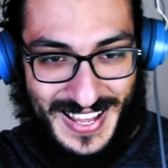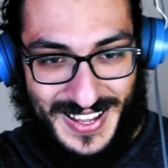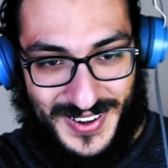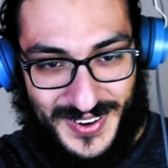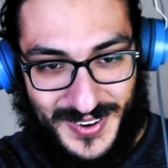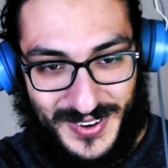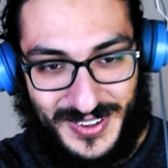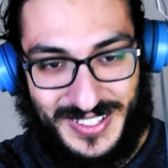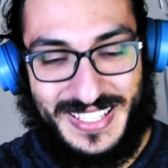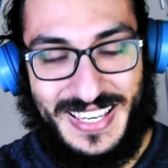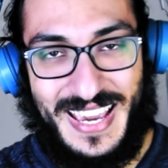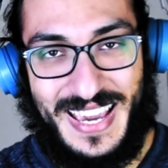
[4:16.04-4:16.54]

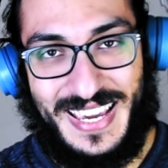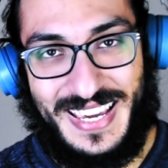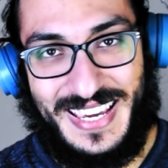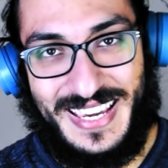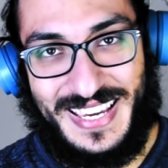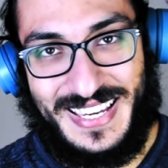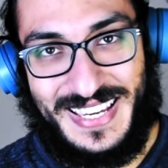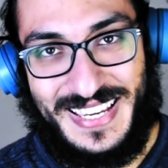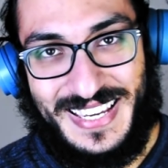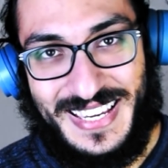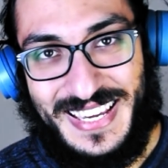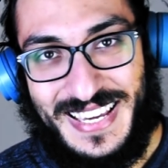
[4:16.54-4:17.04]

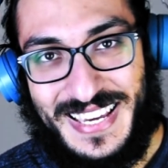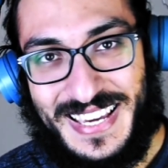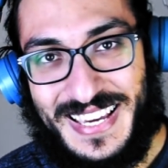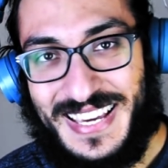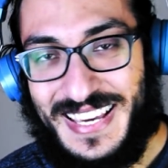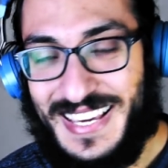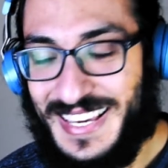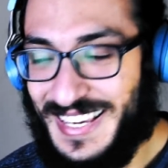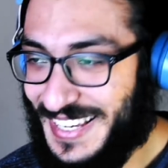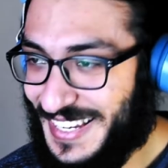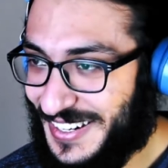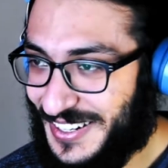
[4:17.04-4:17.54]
Okay.
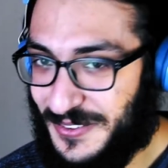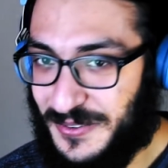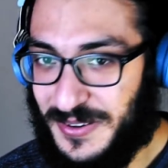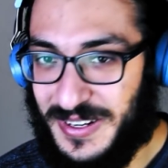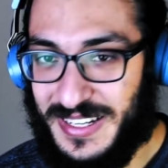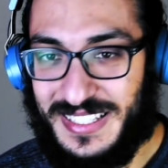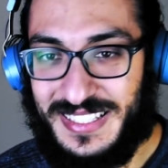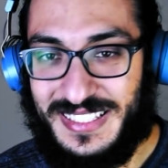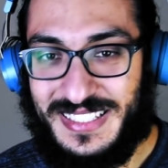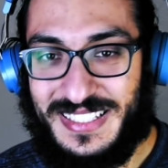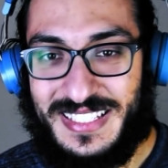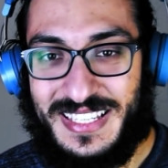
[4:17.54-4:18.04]
Here where
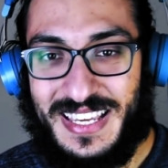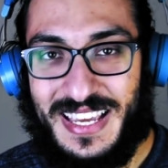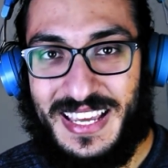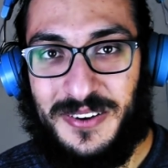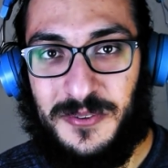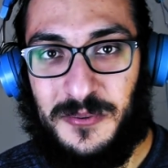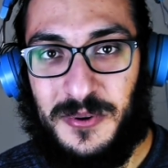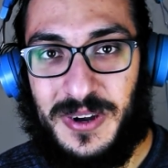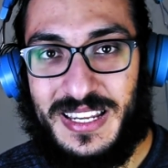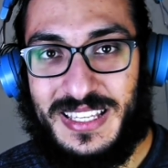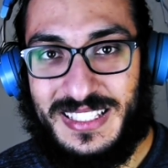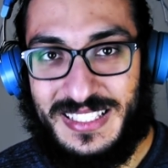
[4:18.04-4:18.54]

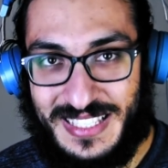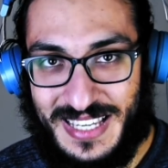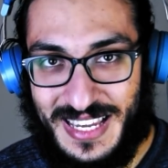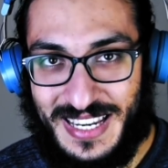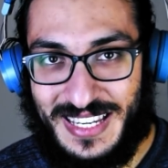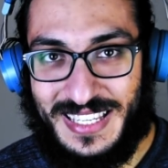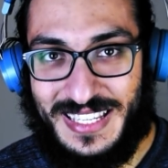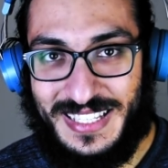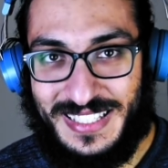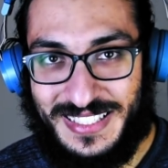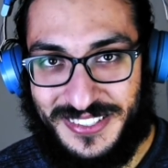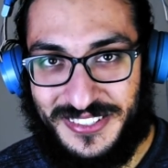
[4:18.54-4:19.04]
it's
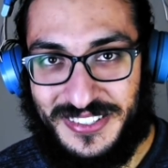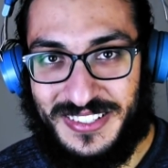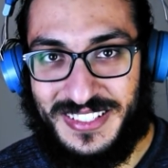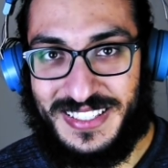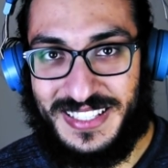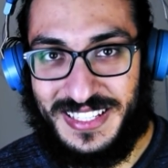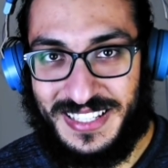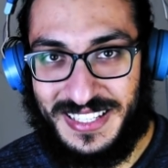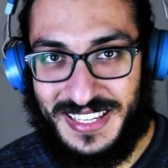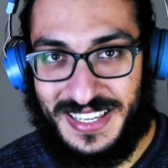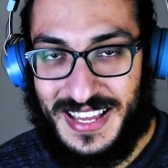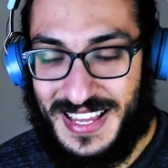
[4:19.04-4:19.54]
getting
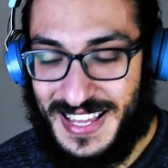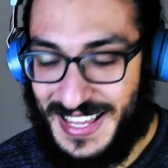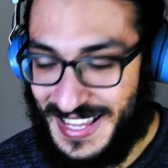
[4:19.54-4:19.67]
interesting.